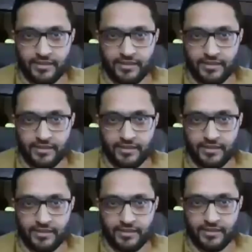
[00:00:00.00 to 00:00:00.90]
Because
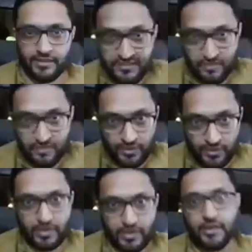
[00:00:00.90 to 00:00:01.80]
randomness is
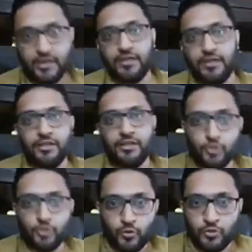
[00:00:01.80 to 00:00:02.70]
lower.
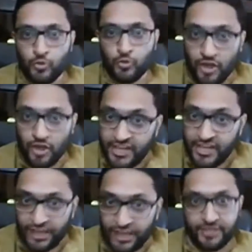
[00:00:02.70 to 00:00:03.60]
Two, do not
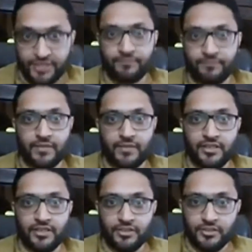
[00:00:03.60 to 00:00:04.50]
day trade.
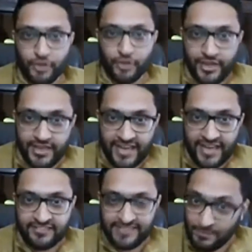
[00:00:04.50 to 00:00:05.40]
Three,
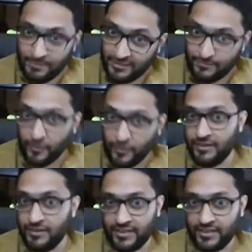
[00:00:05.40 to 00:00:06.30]
accept
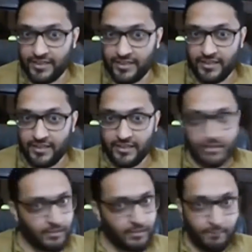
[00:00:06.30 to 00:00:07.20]
responsibility
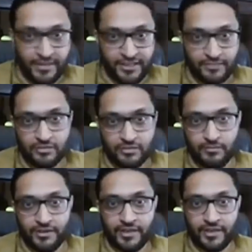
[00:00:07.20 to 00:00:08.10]
complete
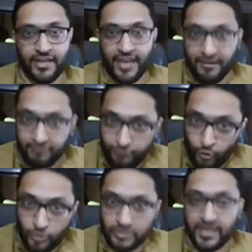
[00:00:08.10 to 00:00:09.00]
responsibility. And
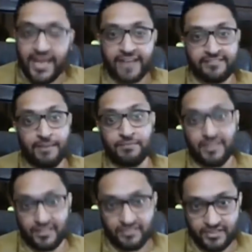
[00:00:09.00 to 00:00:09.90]
fourth, accept
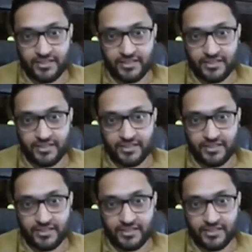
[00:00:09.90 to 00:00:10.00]
the risk.